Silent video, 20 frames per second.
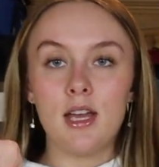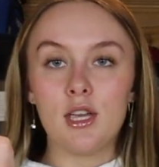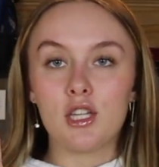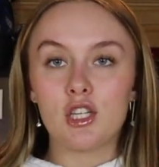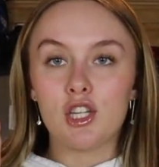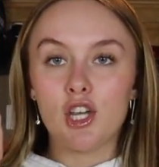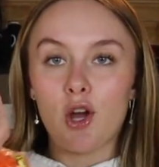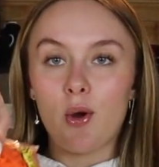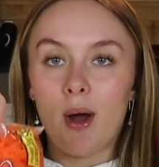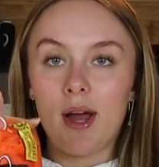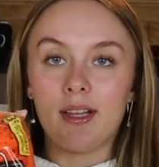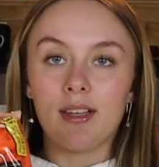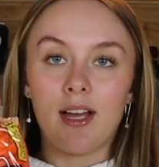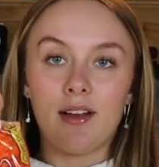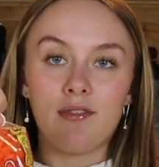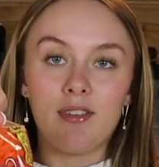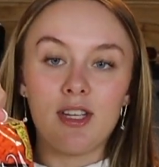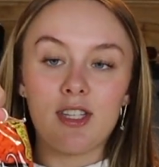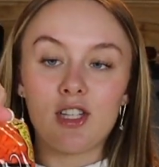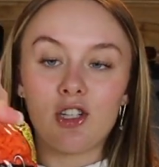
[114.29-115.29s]
So I
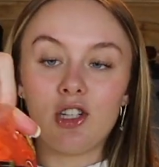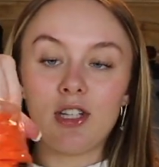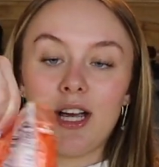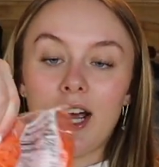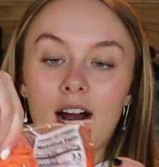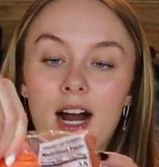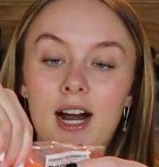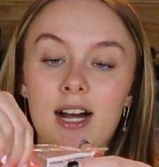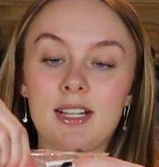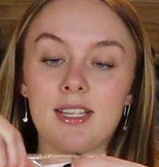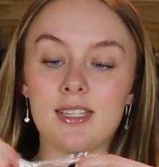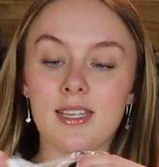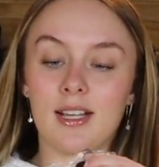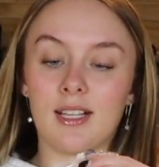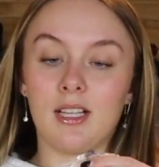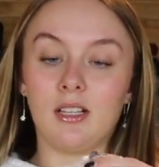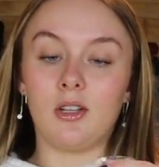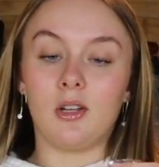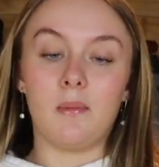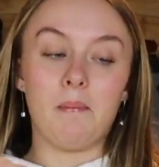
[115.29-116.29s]
love these little carrots,
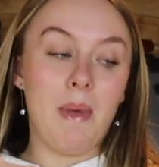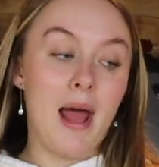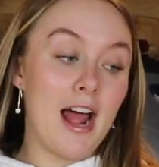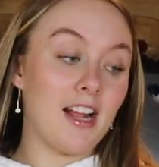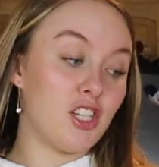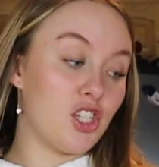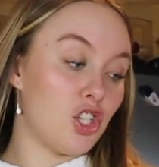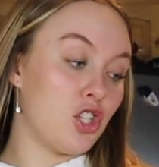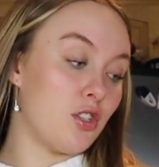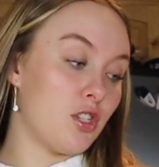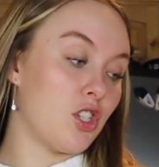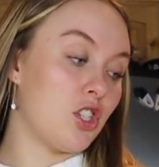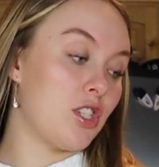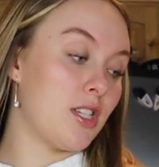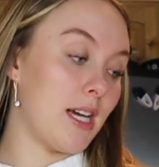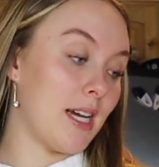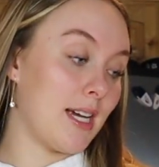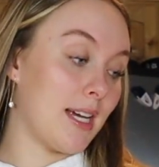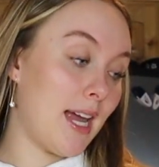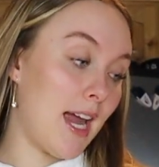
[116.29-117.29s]
like the little
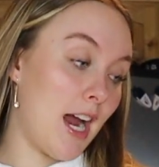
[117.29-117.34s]
matchstick